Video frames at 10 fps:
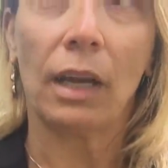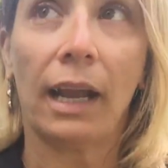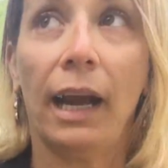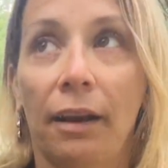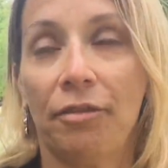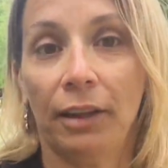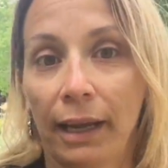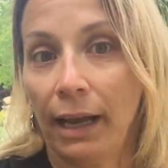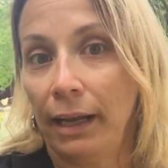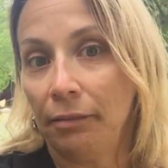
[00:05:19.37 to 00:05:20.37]
kind of feel
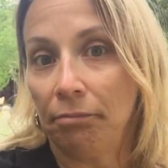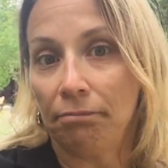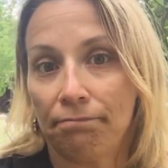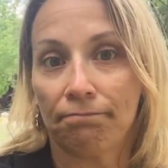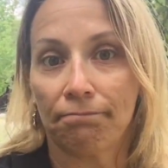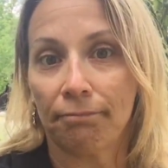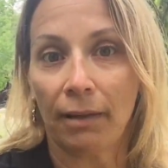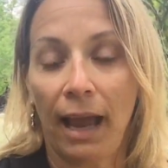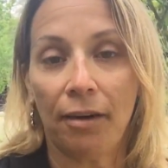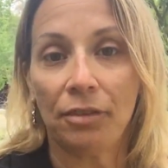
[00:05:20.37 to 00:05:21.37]
like I have